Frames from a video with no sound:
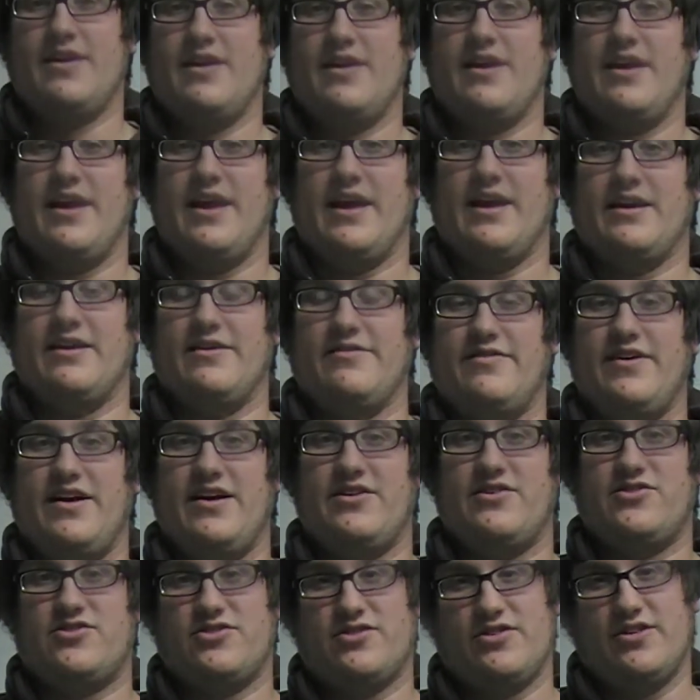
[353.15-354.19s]
And
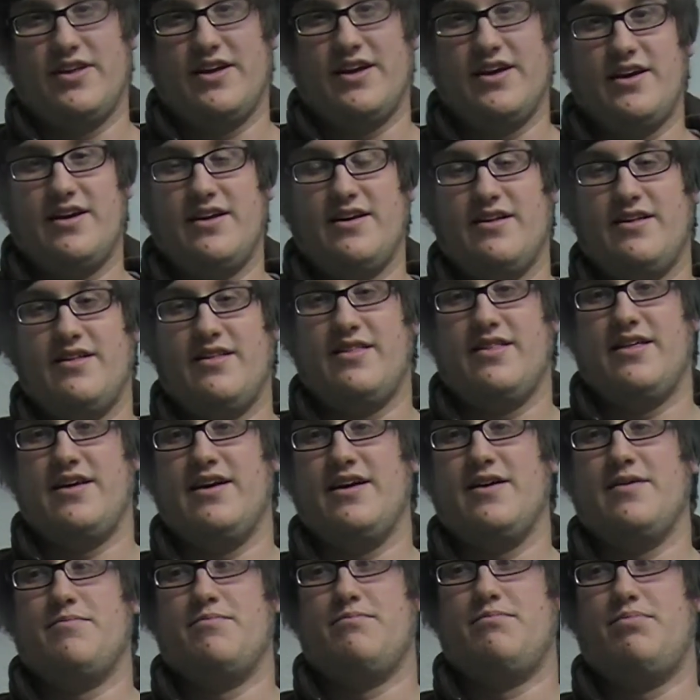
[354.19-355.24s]
eventually
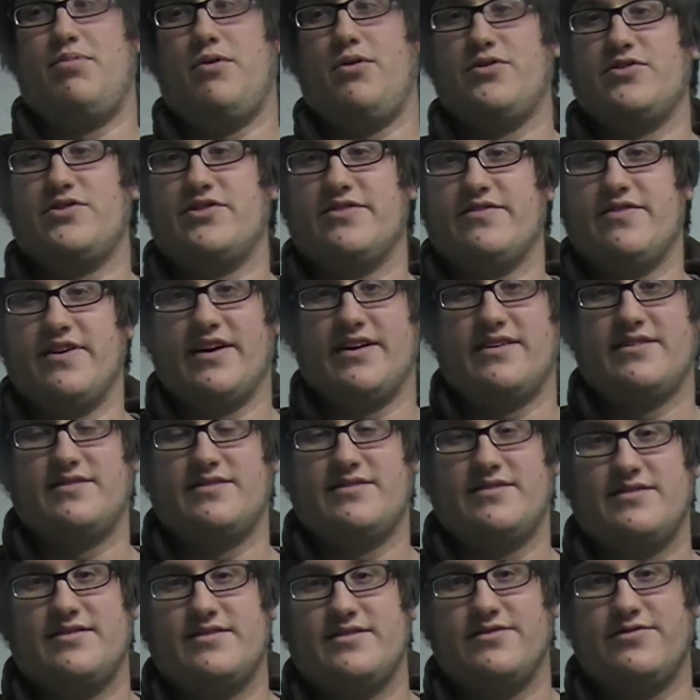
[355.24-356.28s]
the
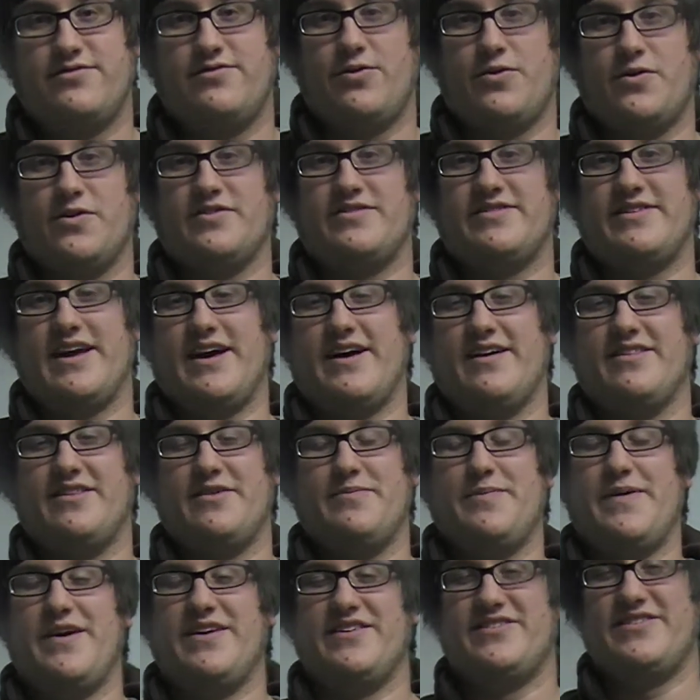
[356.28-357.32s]
Bolsheviks forced out the
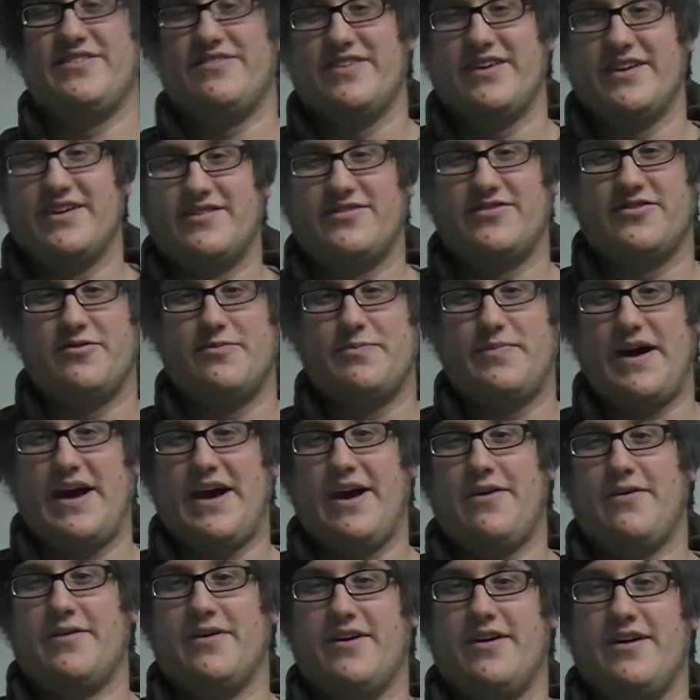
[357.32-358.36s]
Mensheviks from
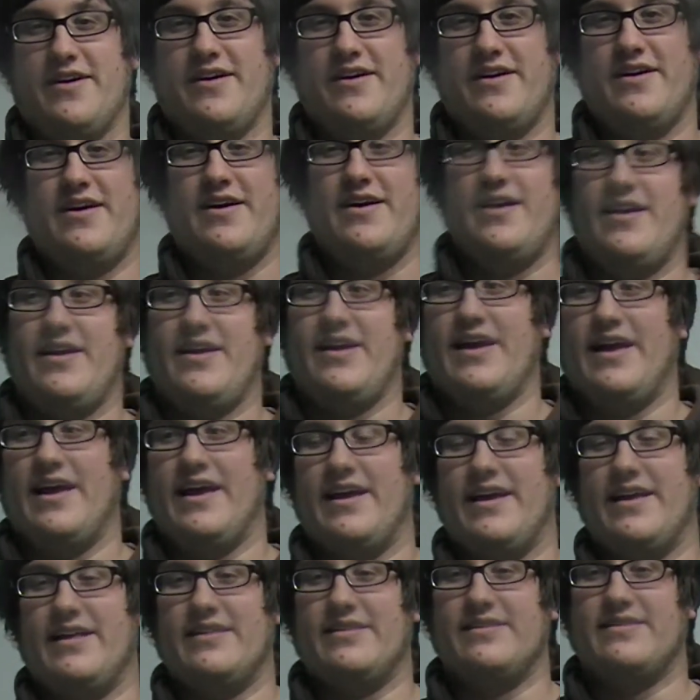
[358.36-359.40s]
power
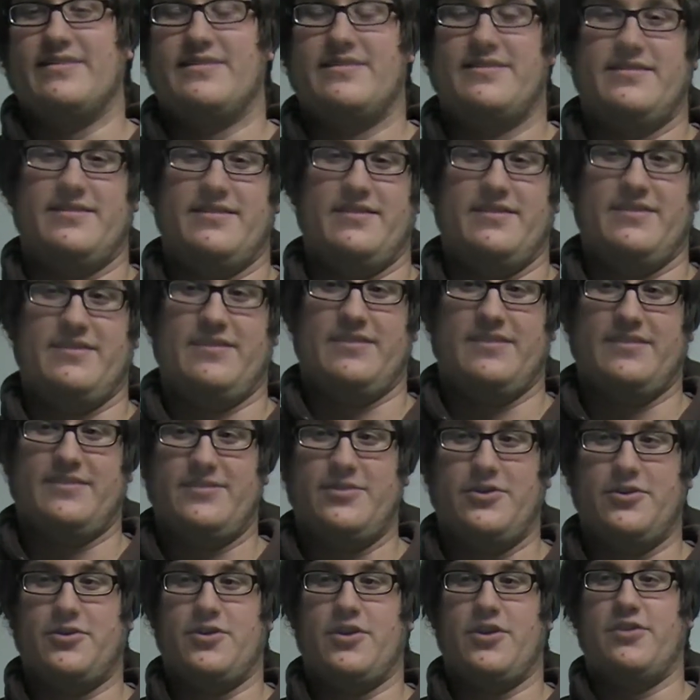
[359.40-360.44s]
and
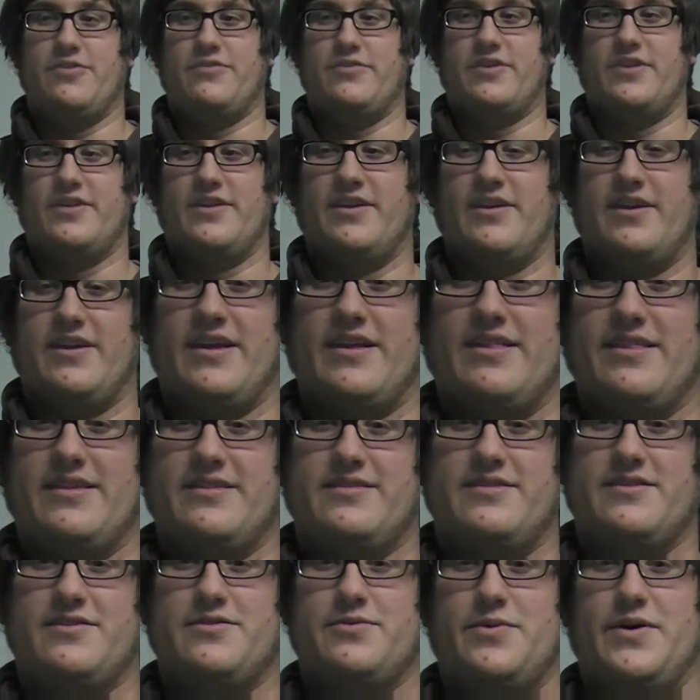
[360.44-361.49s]
took over. And this
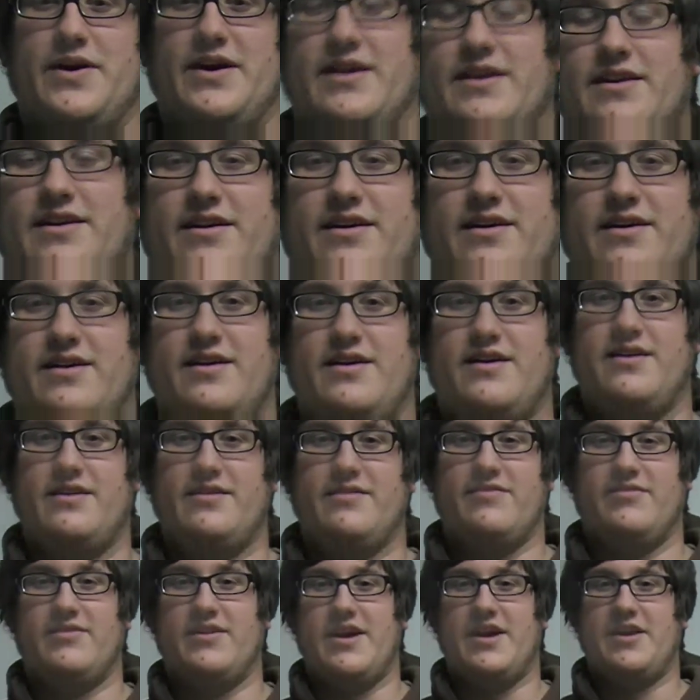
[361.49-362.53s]
is when
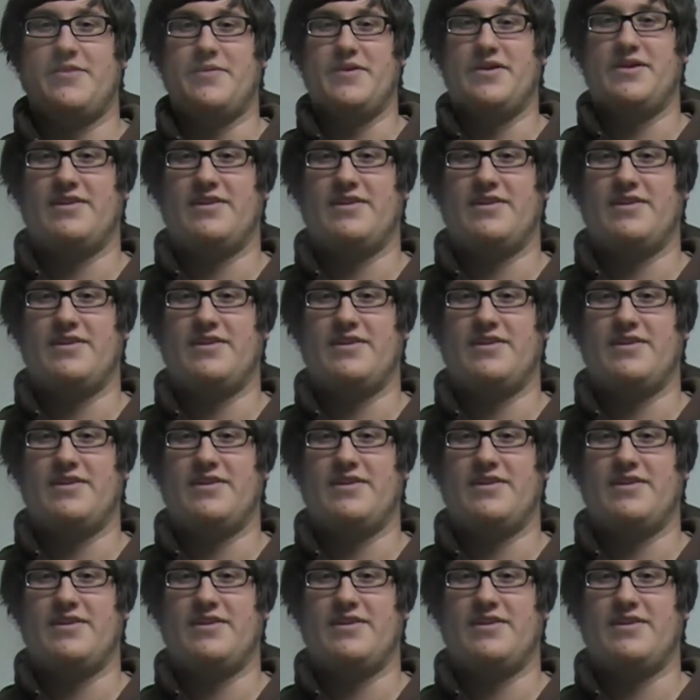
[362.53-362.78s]
Vladimir